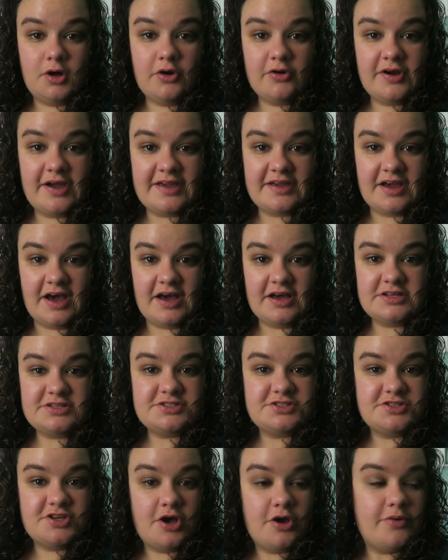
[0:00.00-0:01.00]
Alright guys,
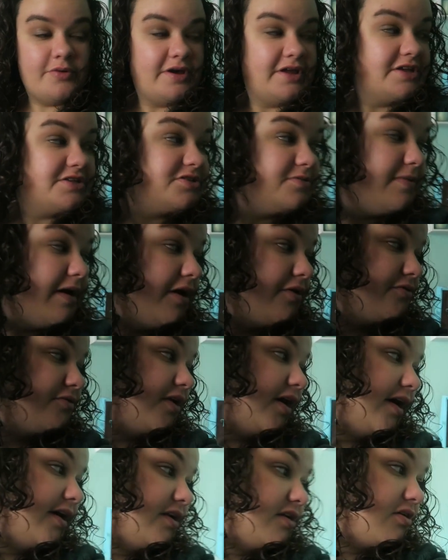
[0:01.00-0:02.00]
so it is about
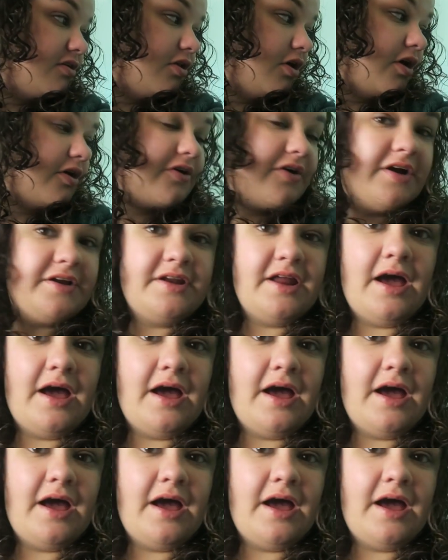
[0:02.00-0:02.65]
9 o'clock right